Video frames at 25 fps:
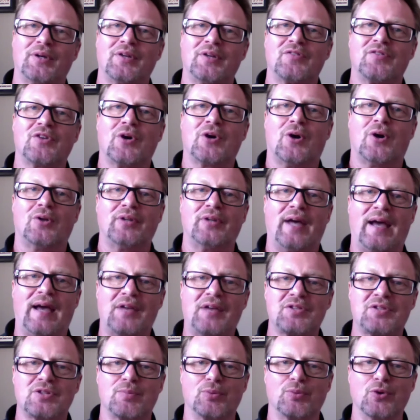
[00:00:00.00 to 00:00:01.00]
It's called
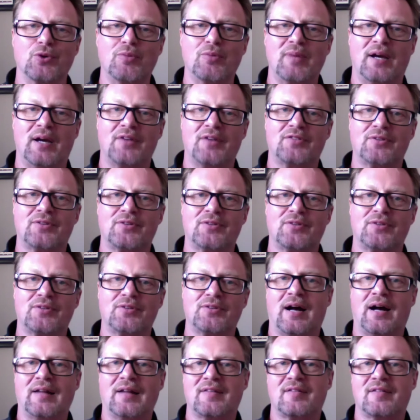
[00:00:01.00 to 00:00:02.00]
Ask the Brewmasters,
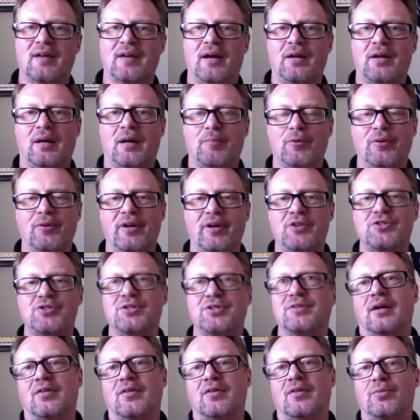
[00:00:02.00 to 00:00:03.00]
Hot Side
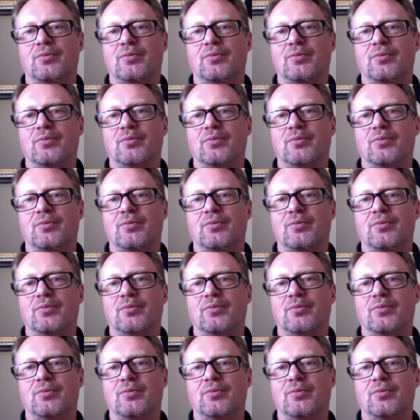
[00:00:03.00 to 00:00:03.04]
Operations.